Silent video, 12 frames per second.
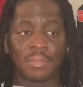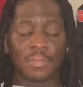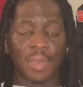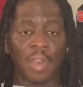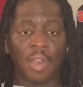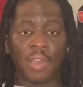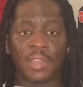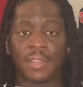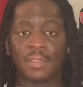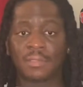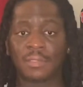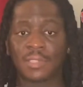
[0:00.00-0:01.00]
on,
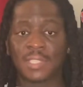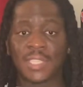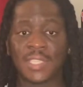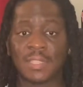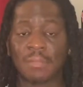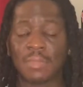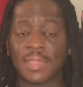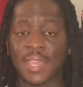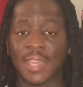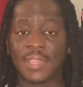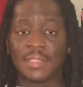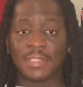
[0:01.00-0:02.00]
see some
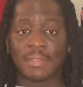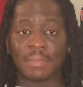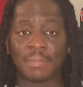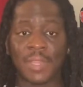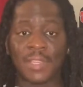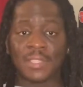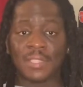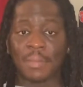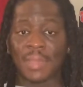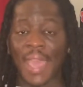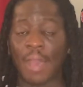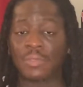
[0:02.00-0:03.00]
things, some
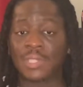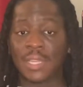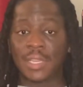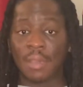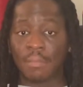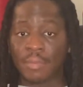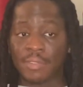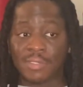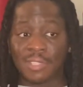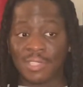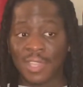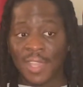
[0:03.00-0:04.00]
counting
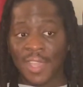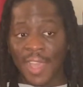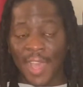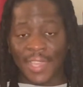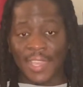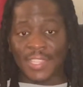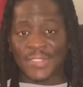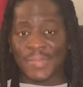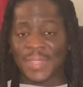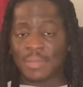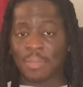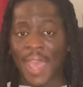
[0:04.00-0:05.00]
numbers, I guess from
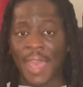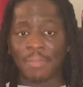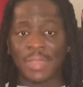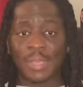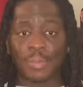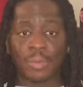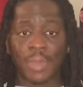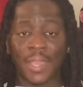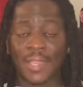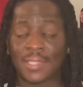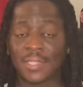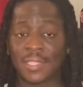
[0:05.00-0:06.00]
these bad people. I
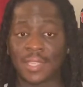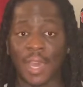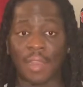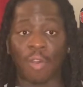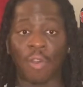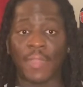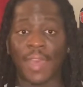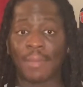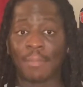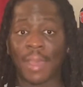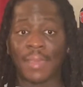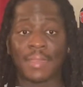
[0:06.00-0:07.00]
guess he just got all that
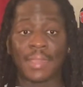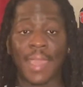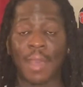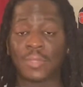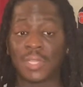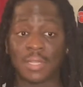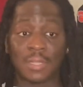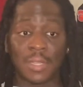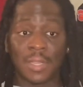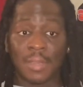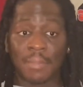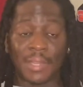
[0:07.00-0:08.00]
by
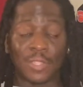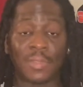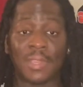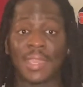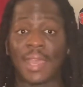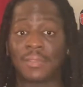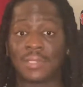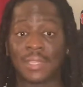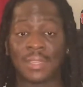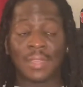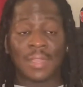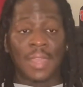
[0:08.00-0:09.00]
doing the accounting.
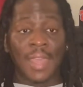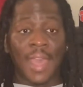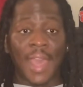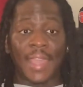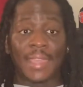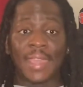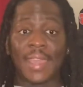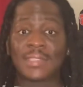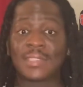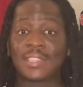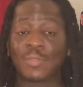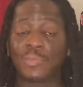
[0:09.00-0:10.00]
I guess
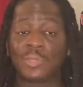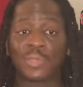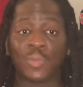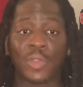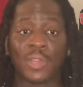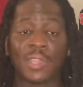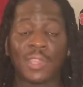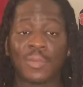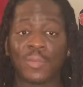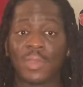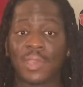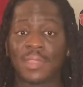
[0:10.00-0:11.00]
he was working
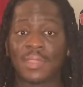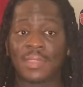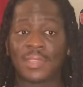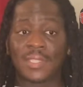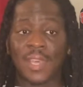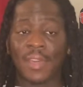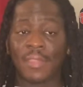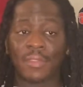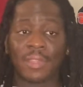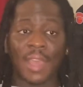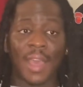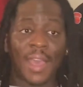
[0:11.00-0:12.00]
with this other
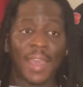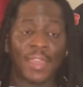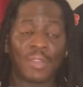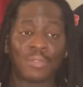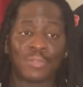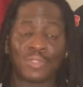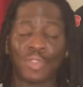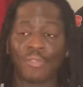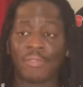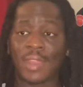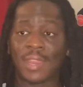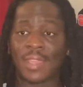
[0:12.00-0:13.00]
guy who's
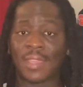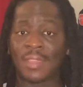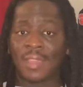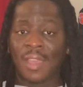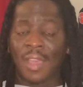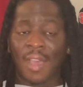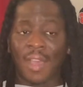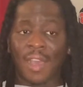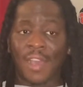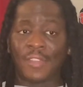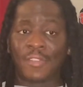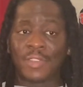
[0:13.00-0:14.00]
already
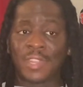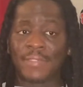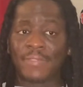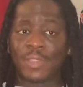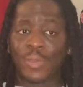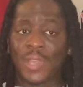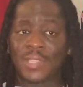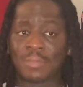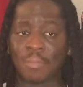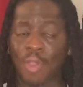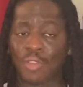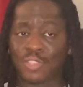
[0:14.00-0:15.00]
underneath U.S.
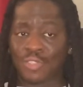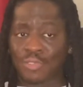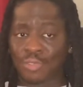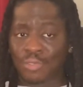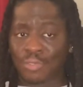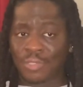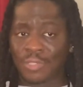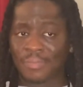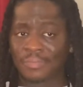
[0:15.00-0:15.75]
Marshals